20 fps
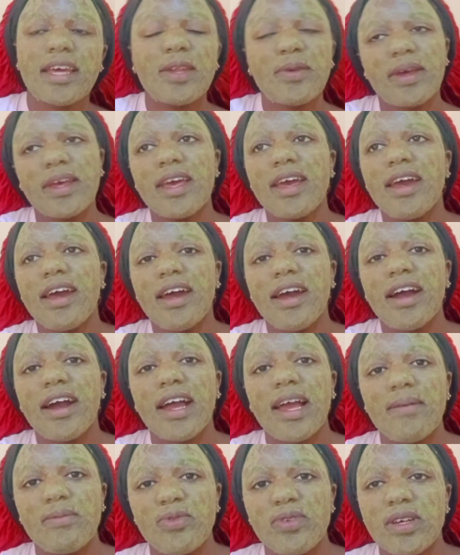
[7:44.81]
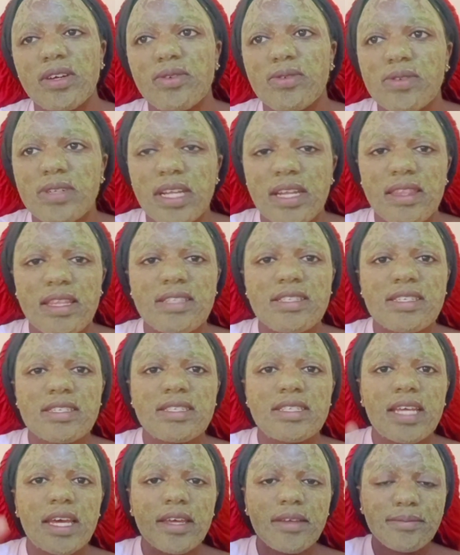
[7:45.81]
Anyway, I'm doing good, and this
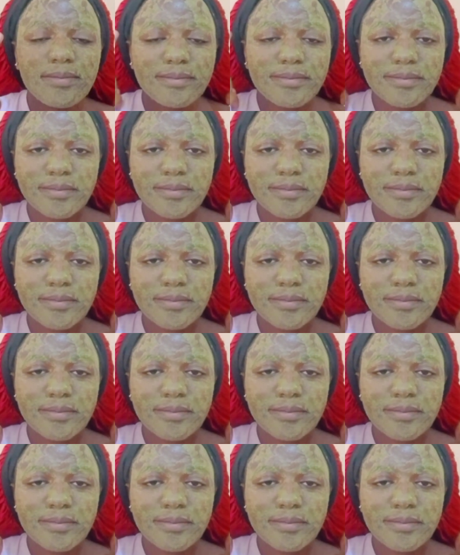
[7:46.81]
is day